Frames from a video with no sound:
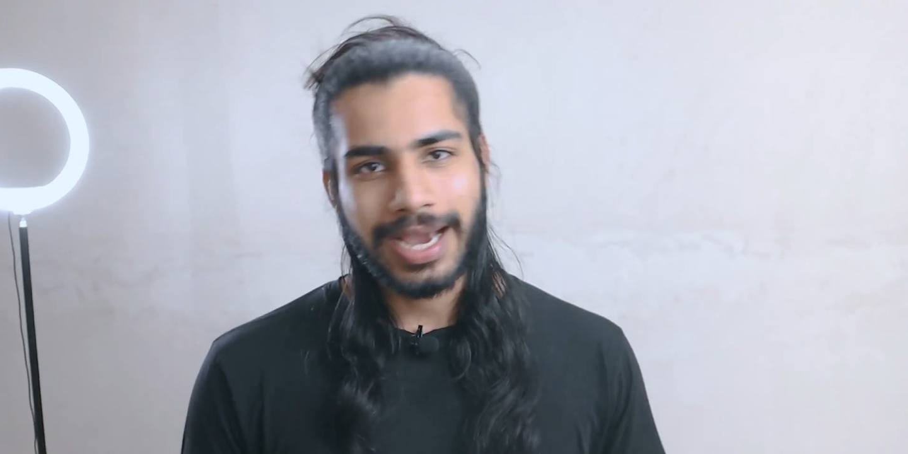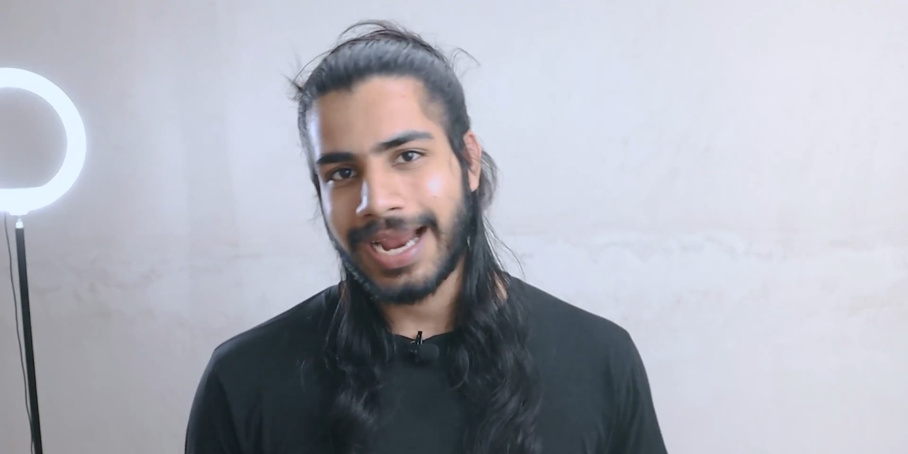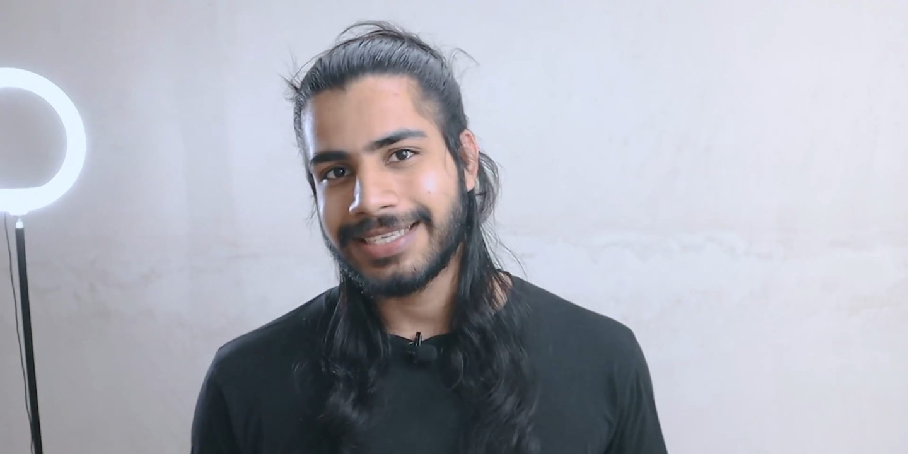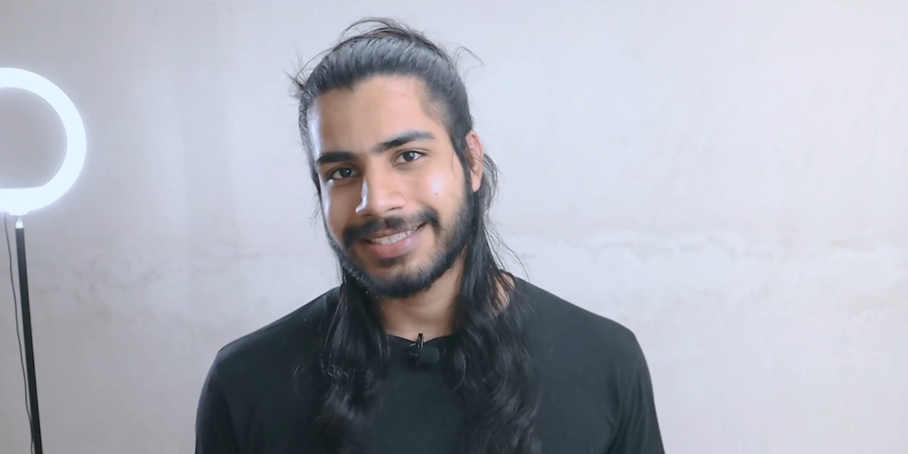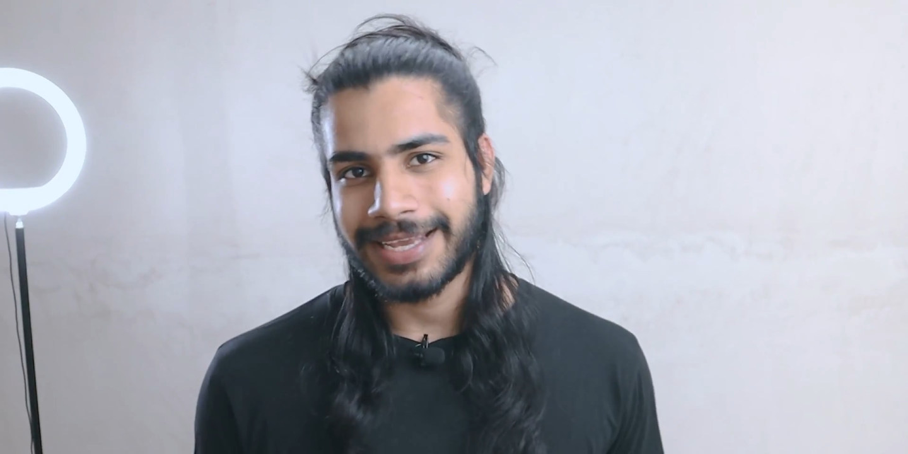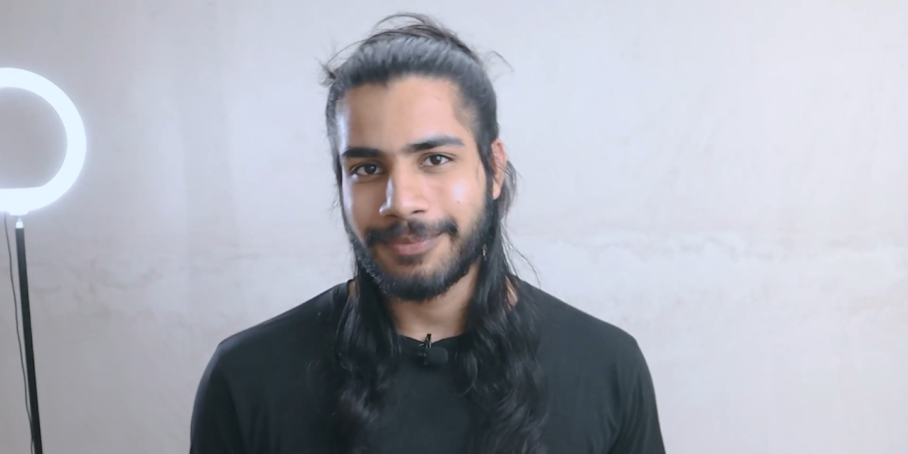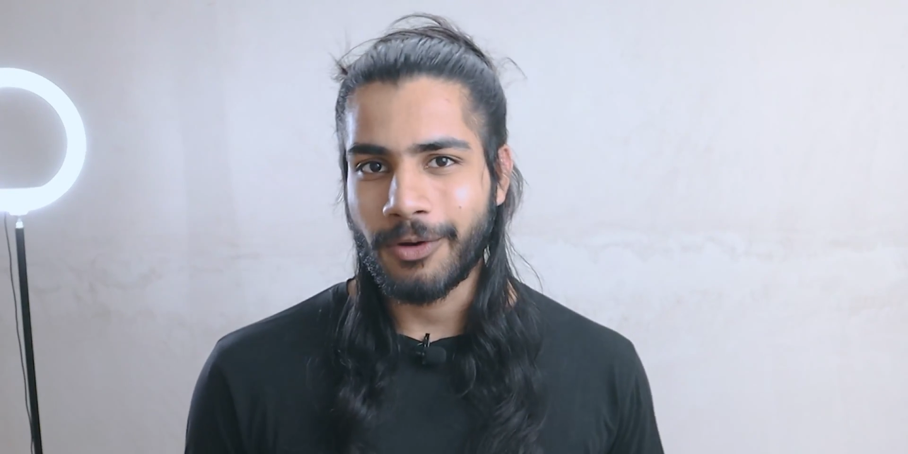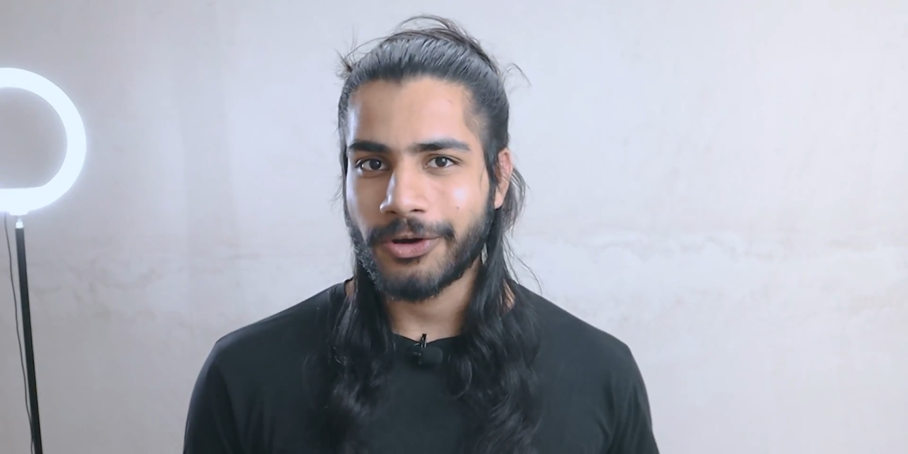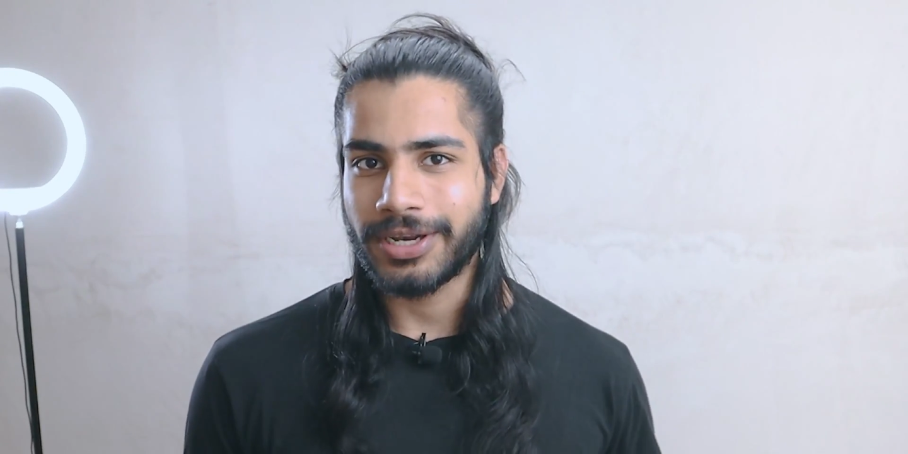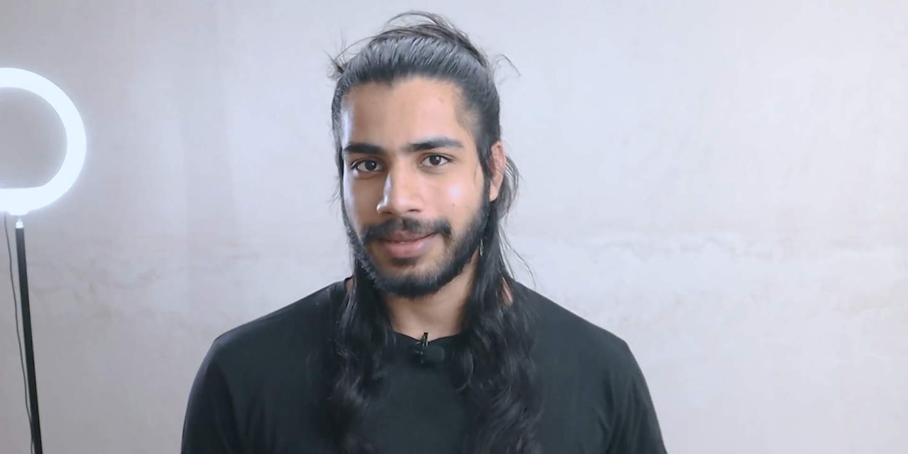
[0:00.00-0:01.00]
I'd say
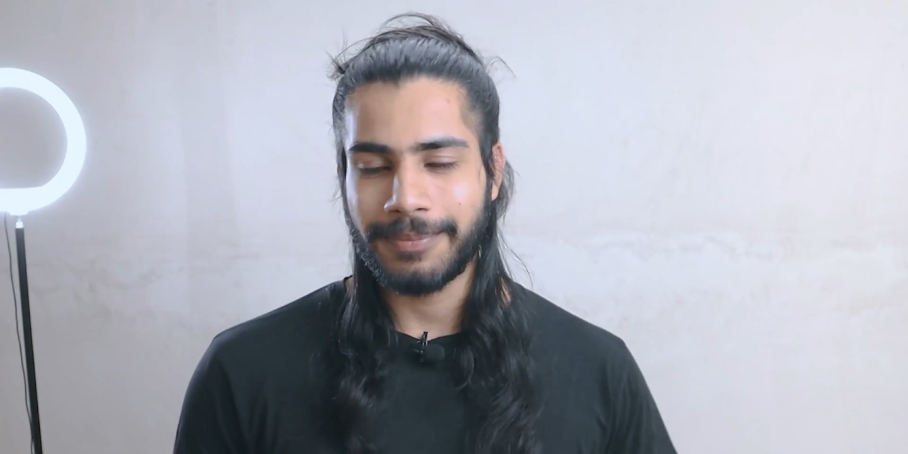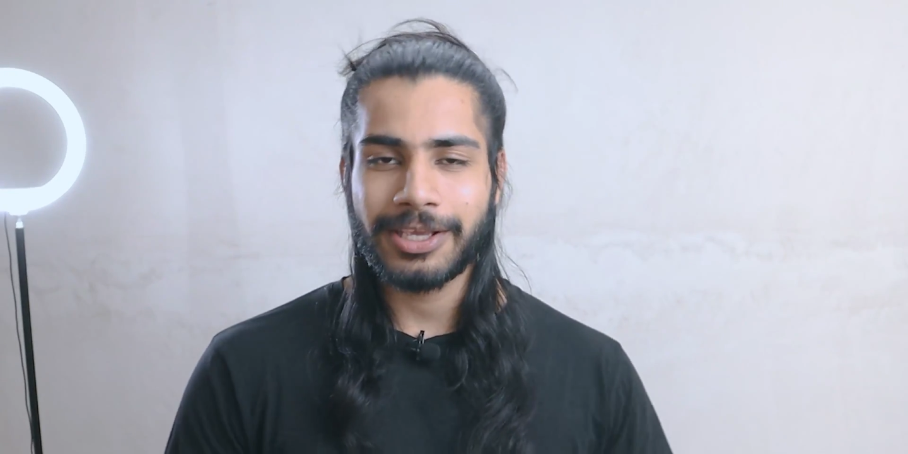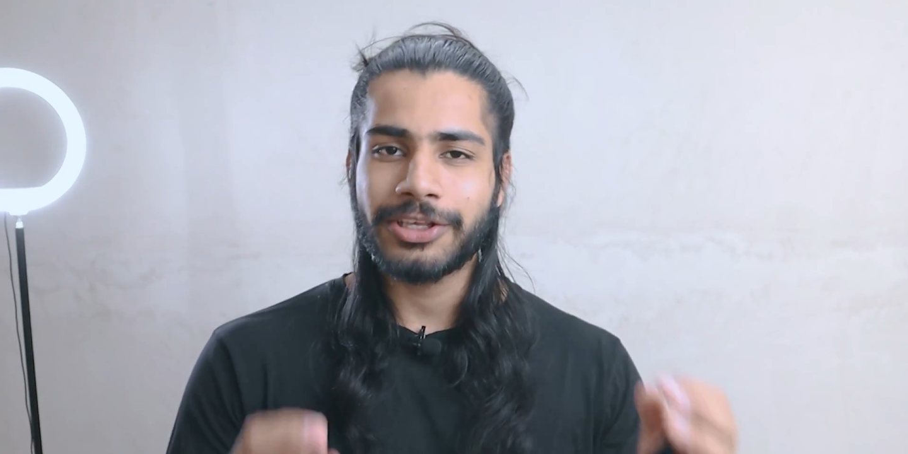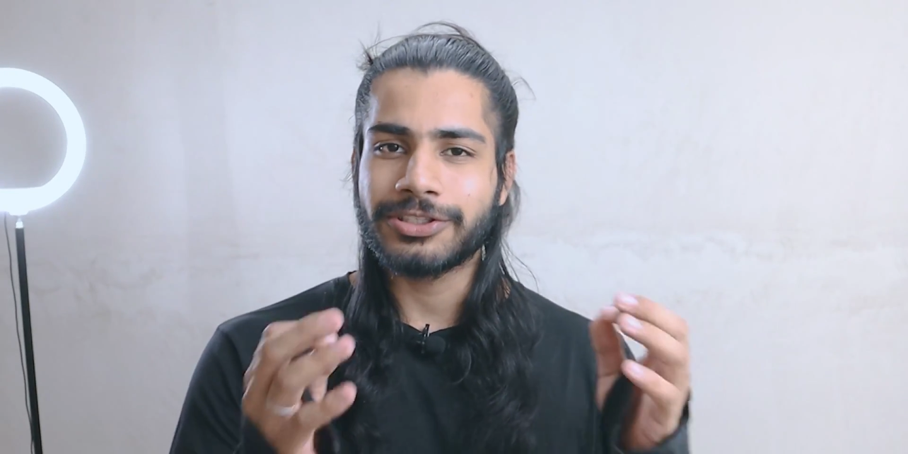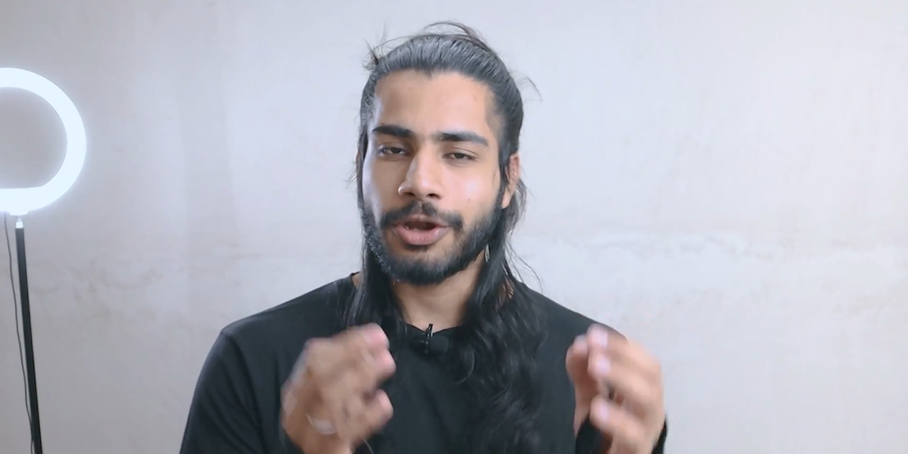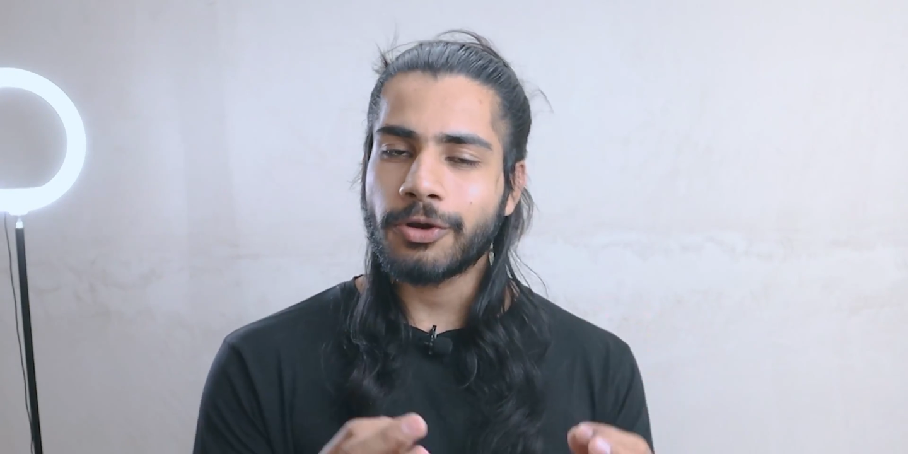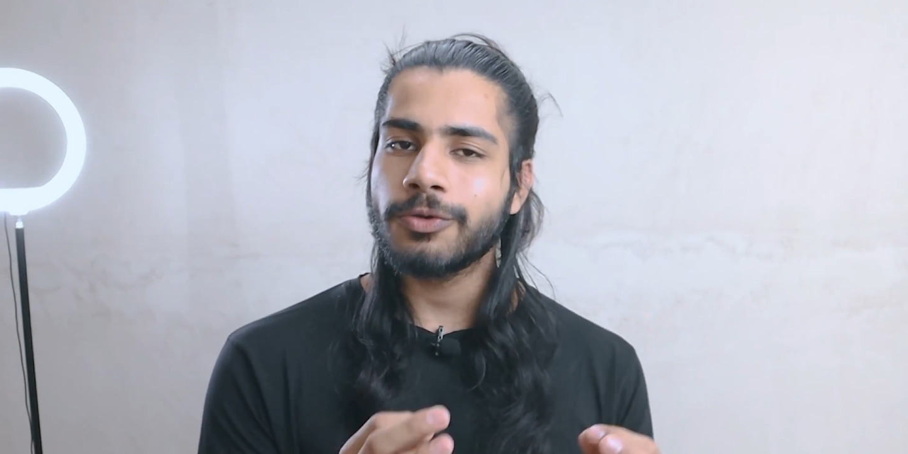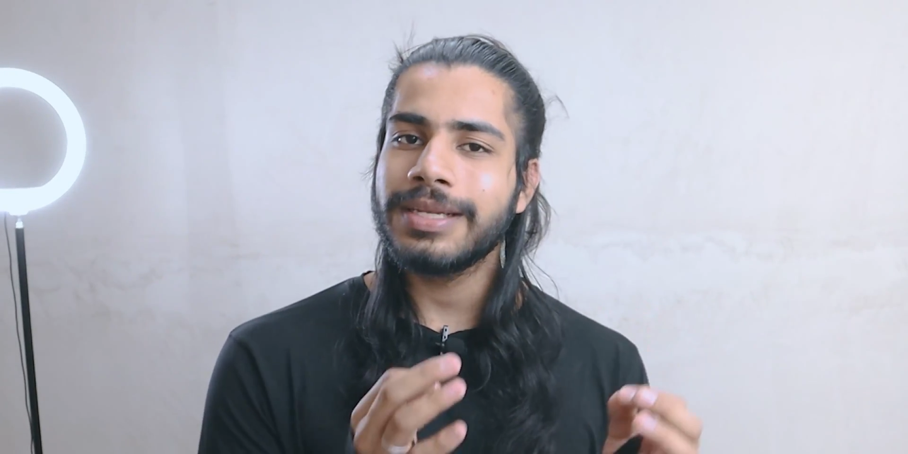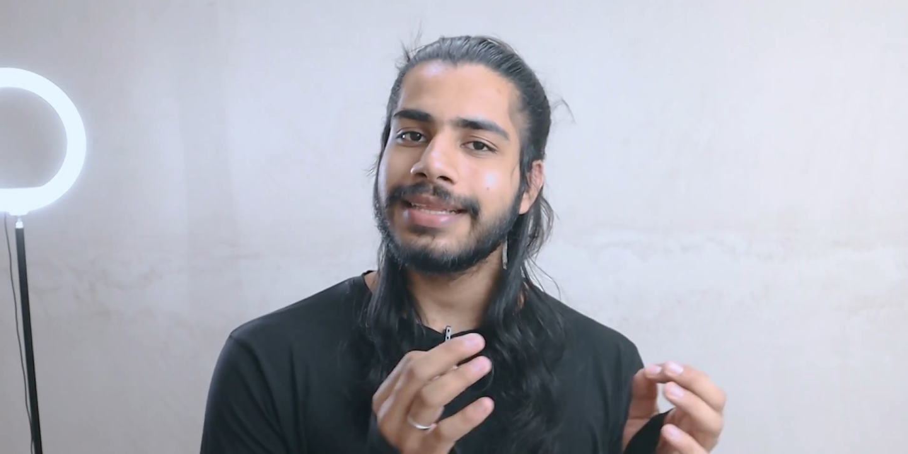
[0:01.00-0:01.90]
morning, because not only